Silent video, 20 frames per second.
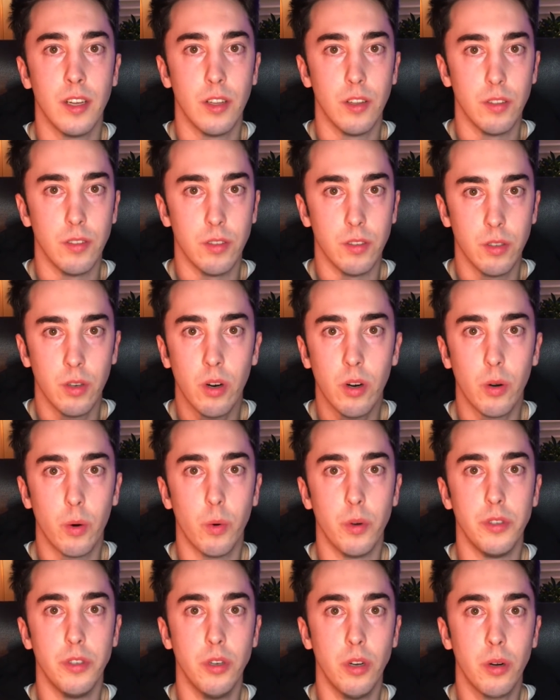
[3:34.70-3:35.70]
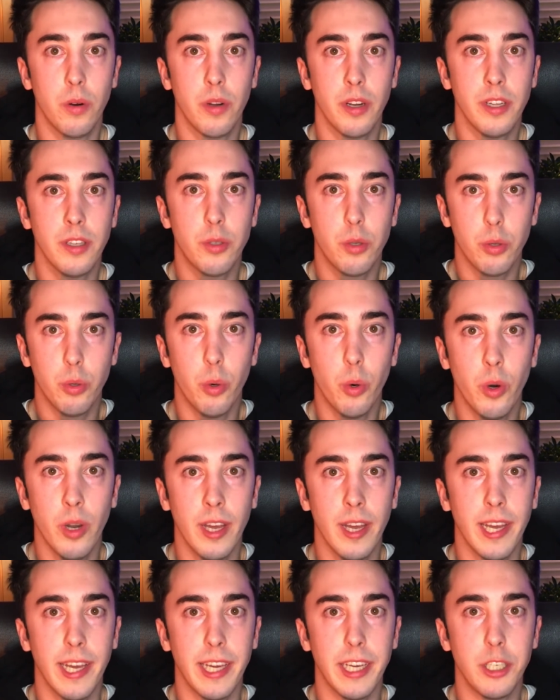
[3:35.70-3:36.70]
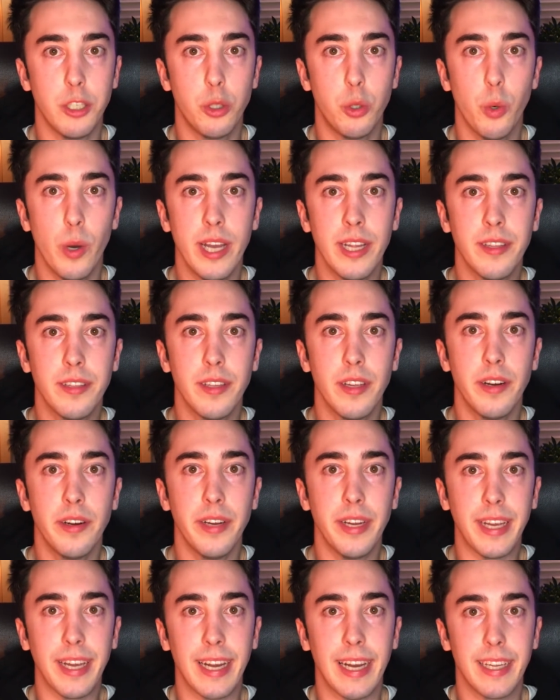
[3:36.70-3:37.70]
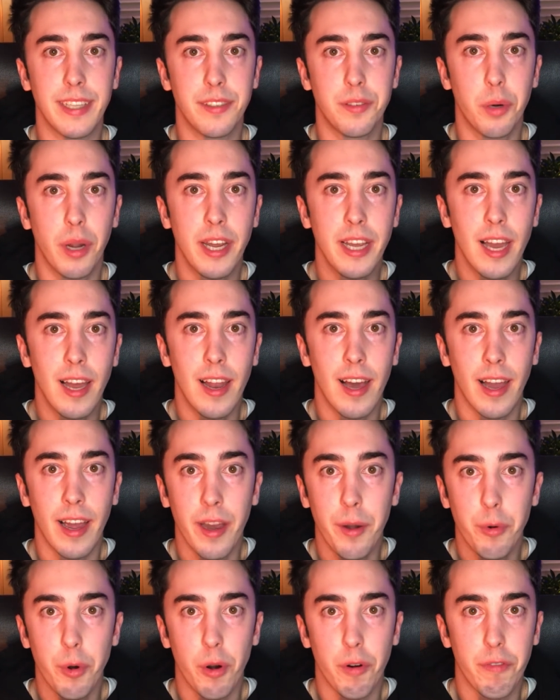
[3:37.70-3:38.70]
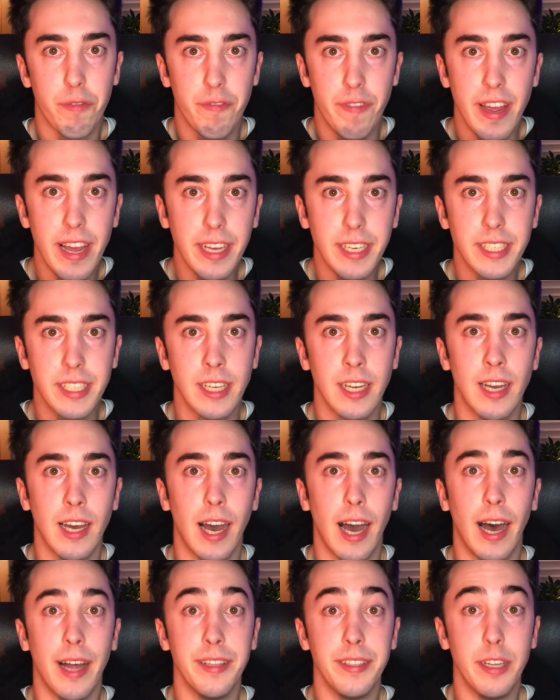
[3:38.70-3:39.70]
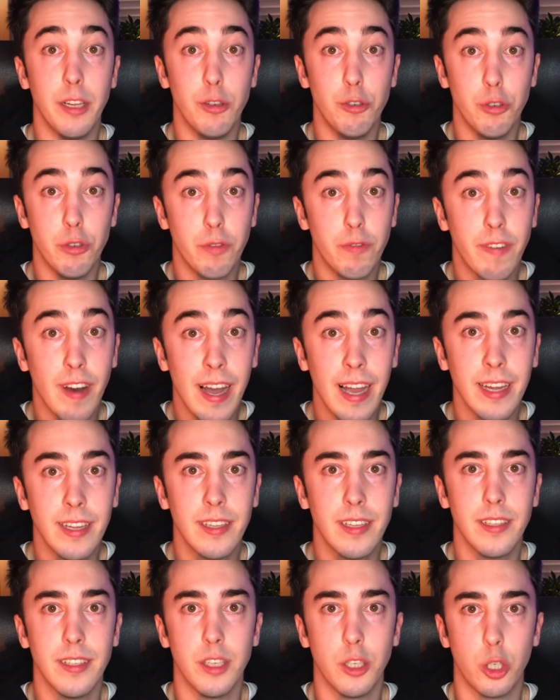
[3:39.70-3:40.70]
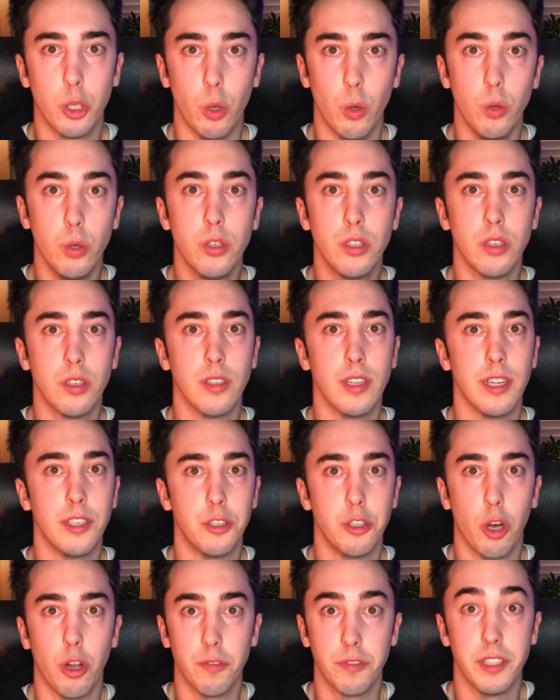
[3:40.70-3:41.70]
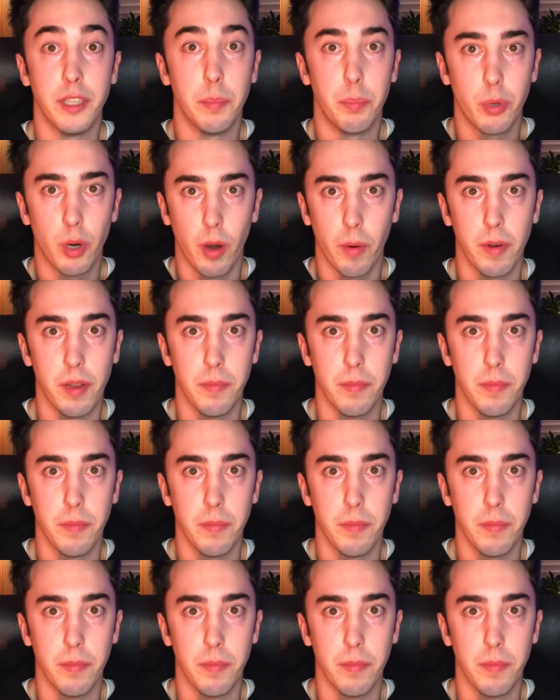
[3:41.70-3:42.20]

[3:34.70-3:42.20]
No, what you're going to do is to enter in a trial and error phase until you find the solution that solves the problem.